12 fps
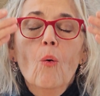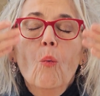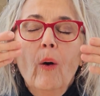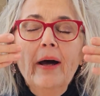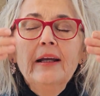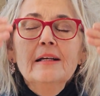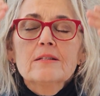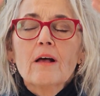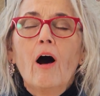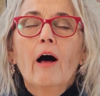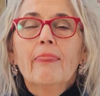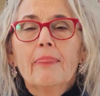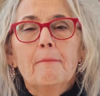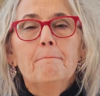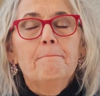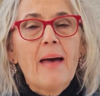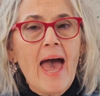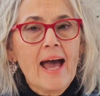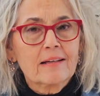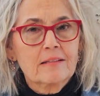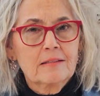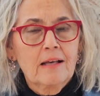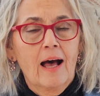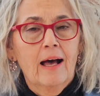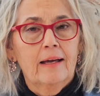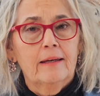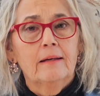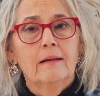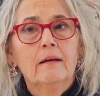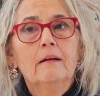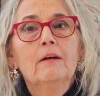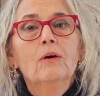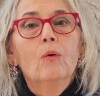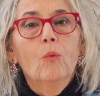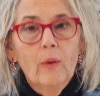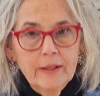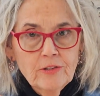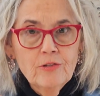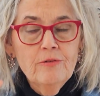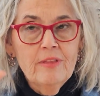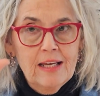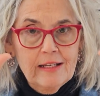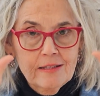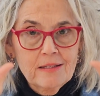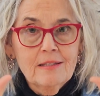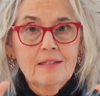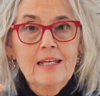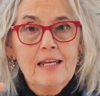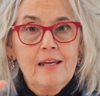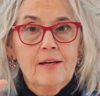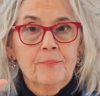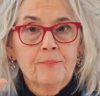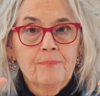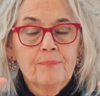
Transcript: What is on the backside? What do they see?